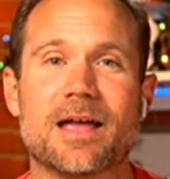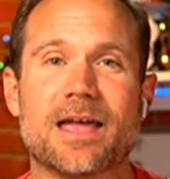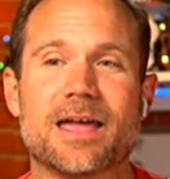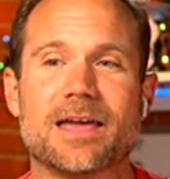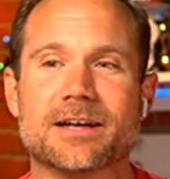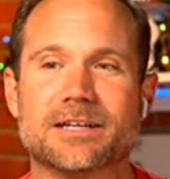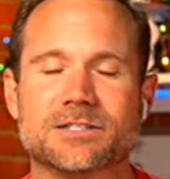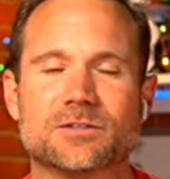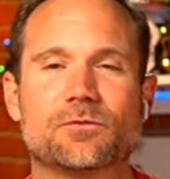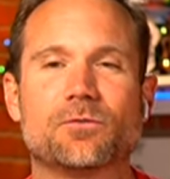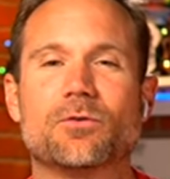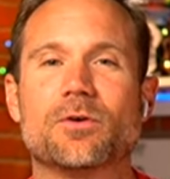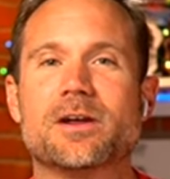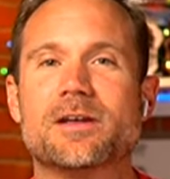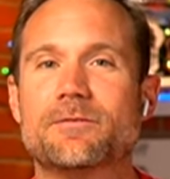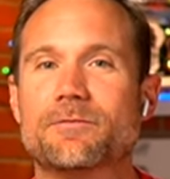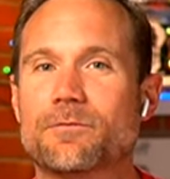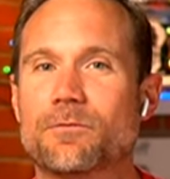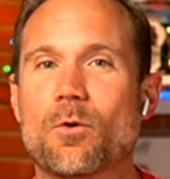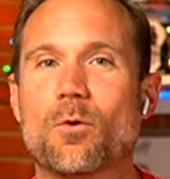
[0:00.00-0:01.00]
It is
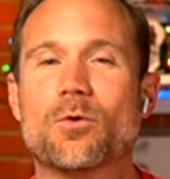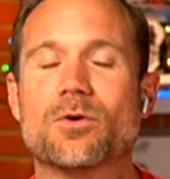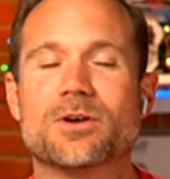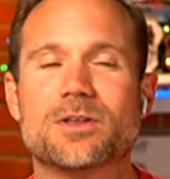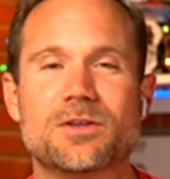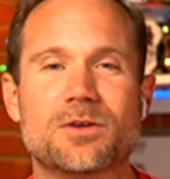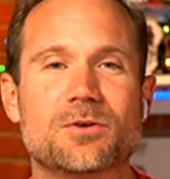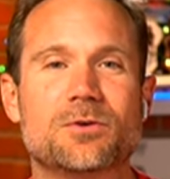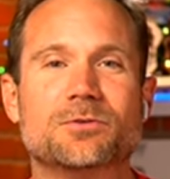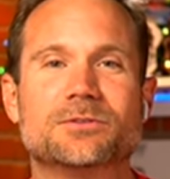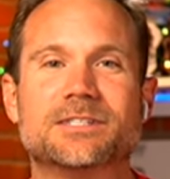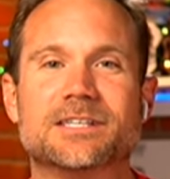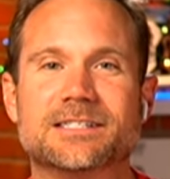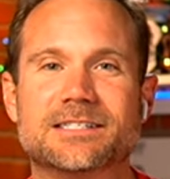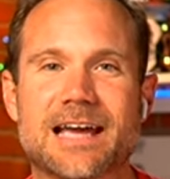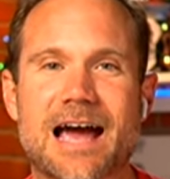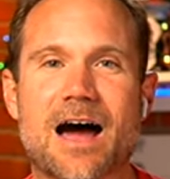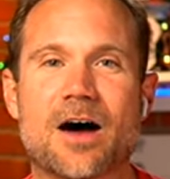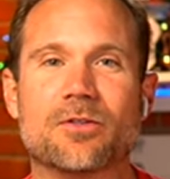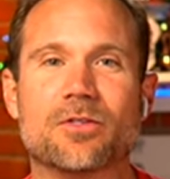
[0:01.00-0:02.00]
free for you to
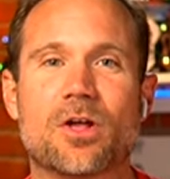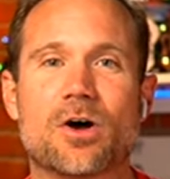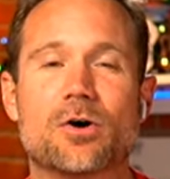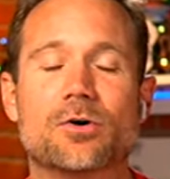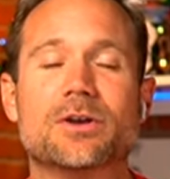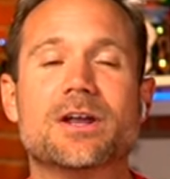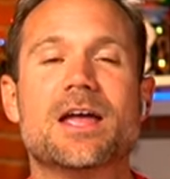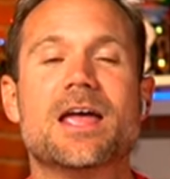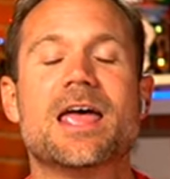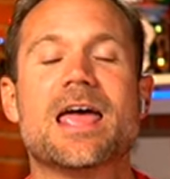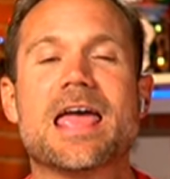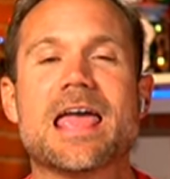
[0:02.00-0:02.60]
download.